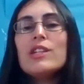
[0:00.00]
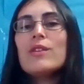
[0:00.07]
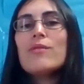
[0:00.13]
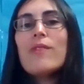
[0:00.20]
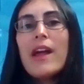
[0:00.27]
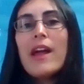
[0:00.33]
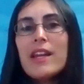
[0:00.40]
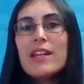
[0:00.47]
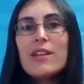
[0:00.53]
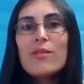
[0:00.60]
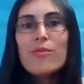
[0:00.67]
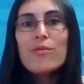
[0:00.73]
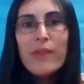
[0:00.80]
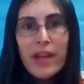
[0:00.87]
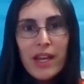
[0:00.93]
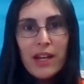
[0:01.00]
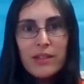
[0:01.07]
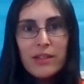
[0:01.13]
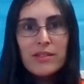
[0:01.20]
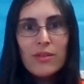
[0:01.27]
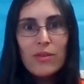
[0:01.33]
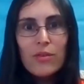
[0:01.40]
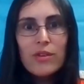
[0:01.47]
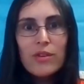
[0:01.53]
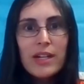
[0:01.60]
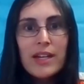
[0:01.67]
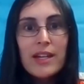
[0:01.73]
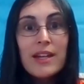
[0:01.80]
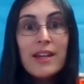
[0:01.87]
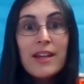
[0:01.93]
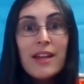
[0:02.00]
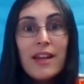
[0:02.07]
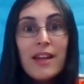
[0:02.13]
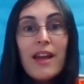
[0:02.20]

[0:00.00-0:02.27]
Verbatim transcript: You're ready to read a story